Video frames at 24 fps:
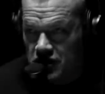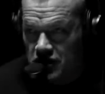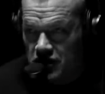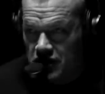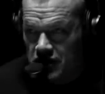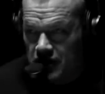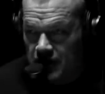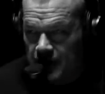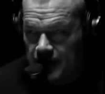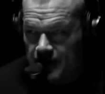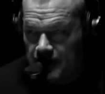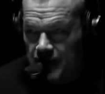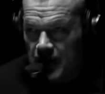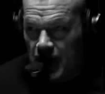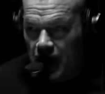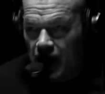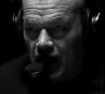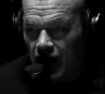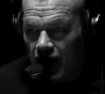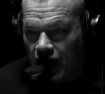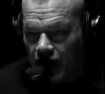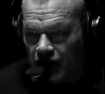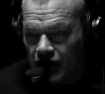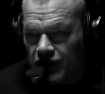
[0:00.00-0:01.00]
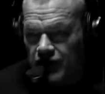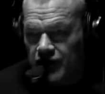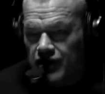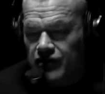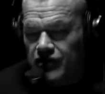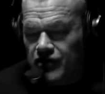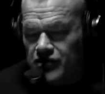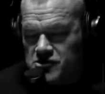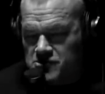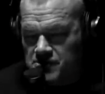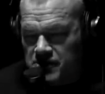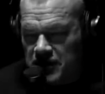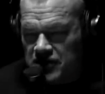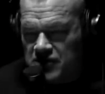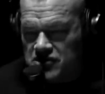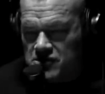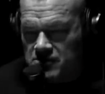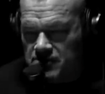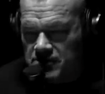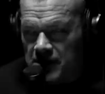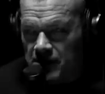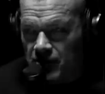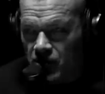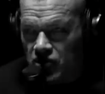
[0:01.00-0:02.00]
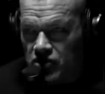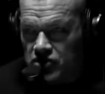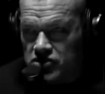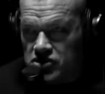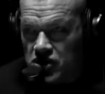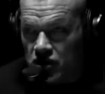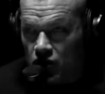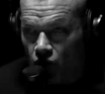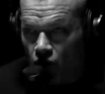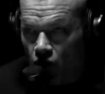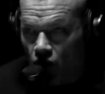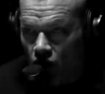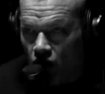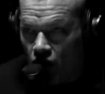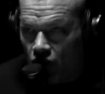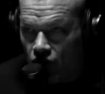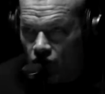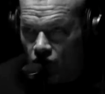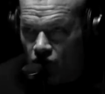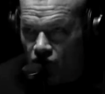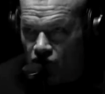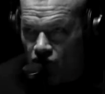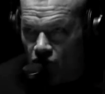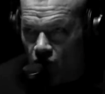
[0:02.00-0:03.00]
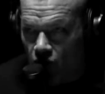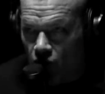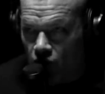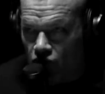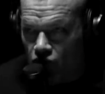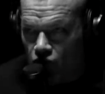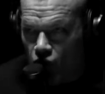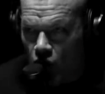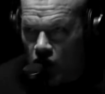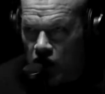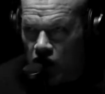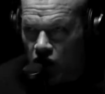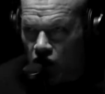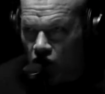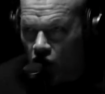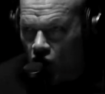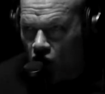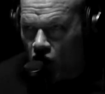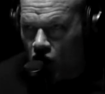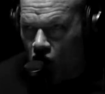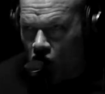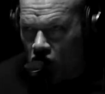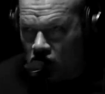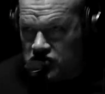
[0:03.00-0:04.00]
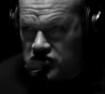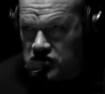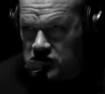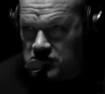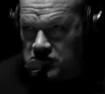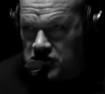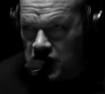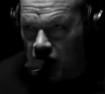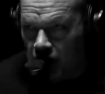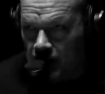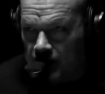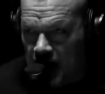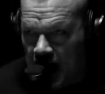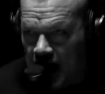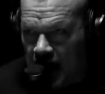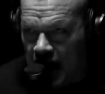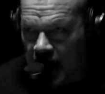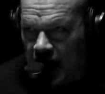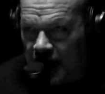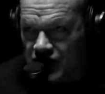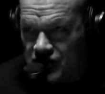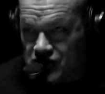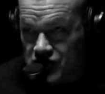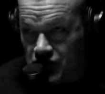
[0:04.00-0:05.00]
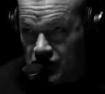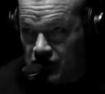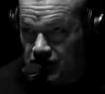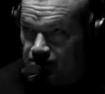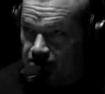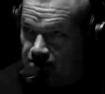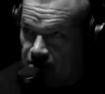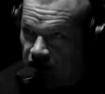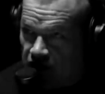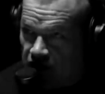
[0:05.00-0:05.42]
Yeah. And there's been some people that say, "Well, I don't know if winning at all costs seems like a bad attitude." Right.